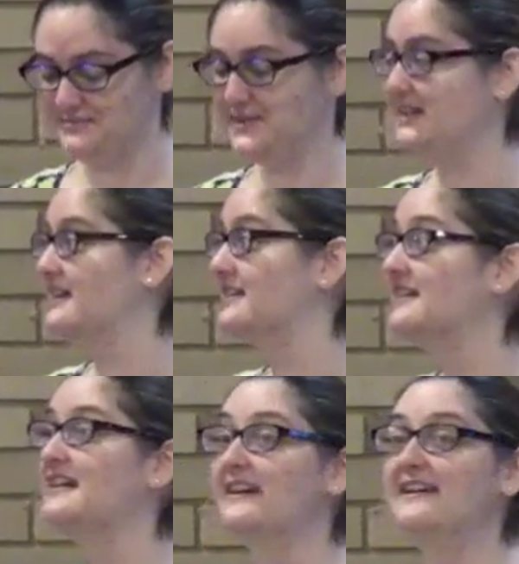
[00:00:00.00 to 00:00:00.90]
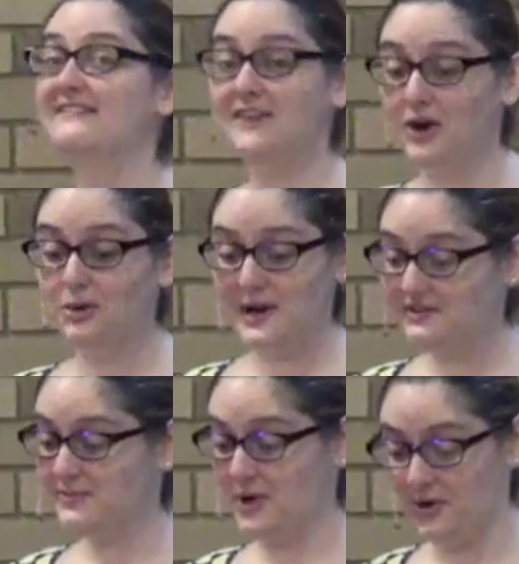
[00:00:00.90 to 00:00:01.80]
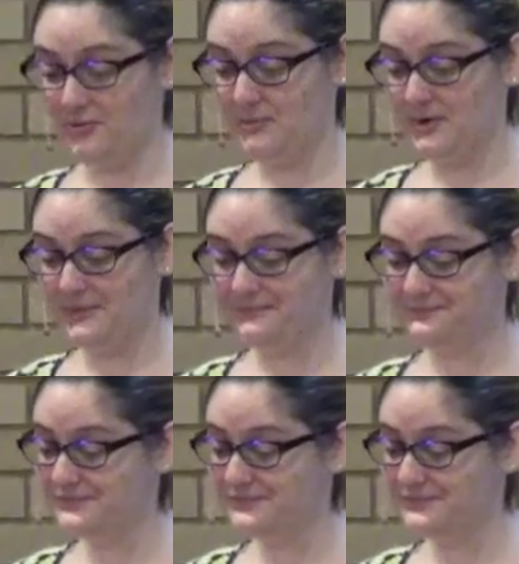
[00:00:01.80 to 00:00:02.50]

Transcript: Being far away from home